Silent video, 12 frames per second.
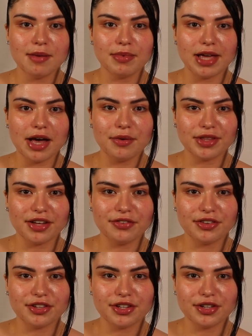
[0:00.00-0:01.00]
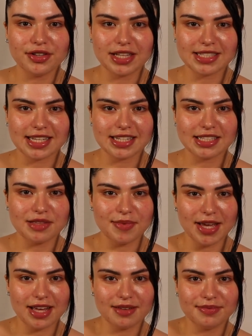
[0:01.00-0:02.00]
But yeah, without further ado, let's get into the
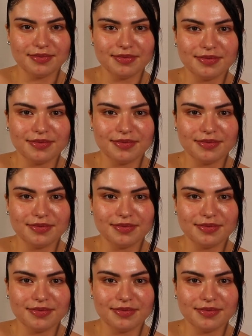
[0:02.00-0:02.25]
makeup.